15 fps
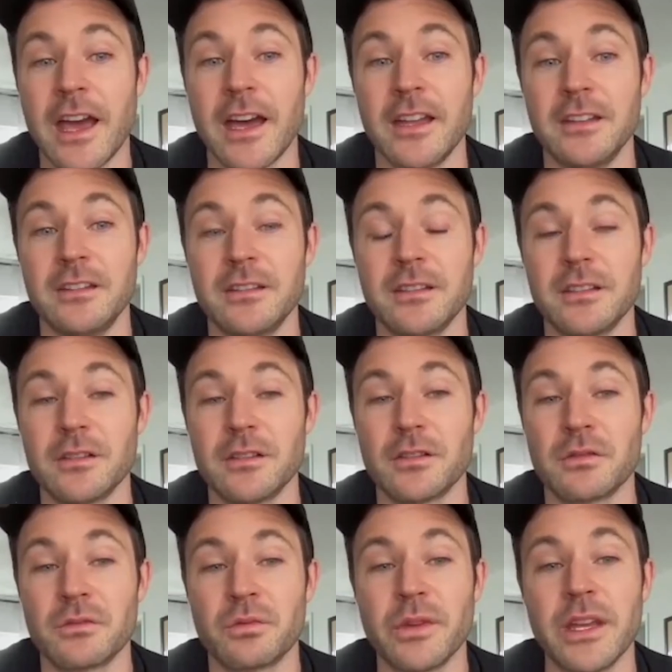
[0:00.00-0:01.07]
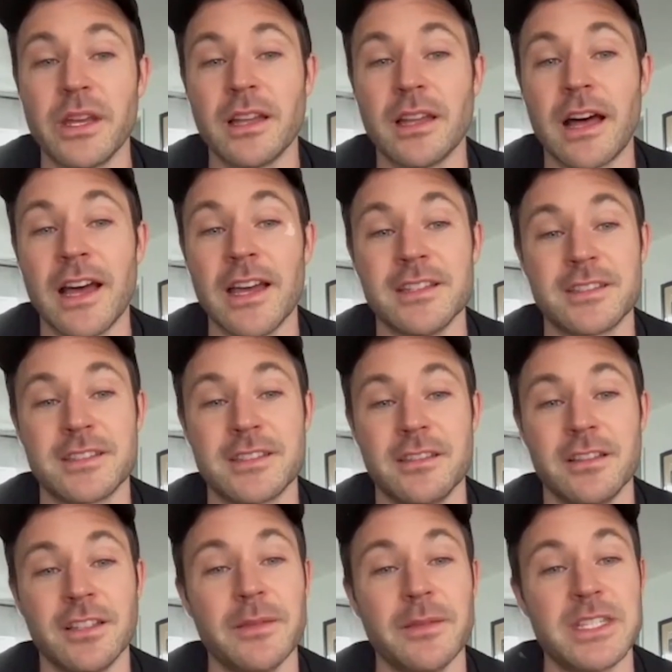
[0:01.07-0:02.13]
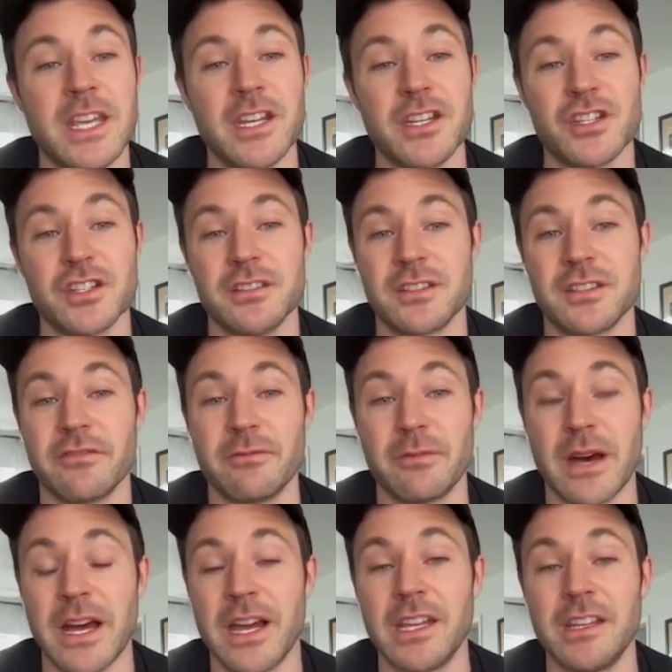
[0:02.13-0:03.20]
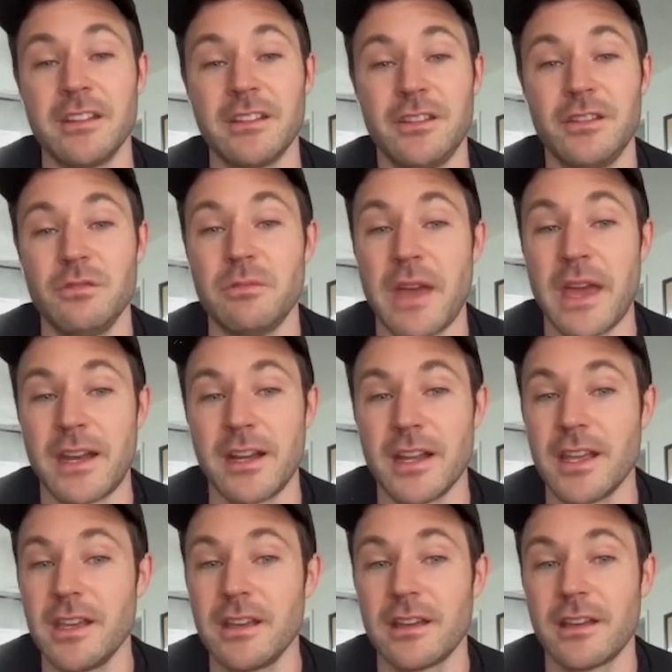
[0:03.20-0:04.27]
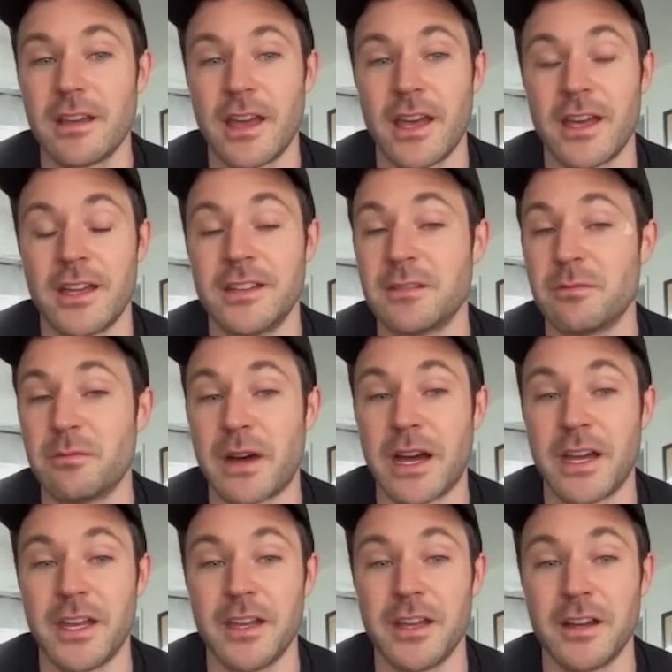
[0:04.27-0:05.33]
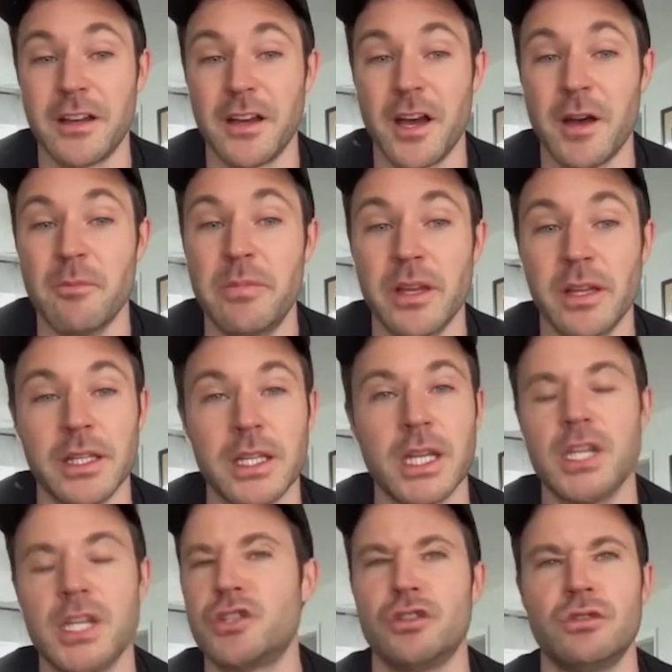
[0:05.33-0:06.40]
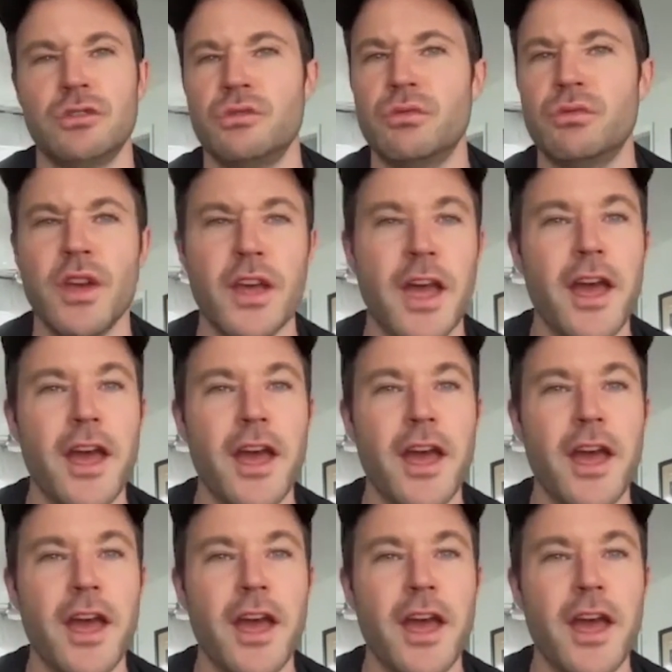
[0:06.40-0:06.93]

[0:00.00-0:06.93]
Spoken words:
had realized the limitations of my humanity and my ability to,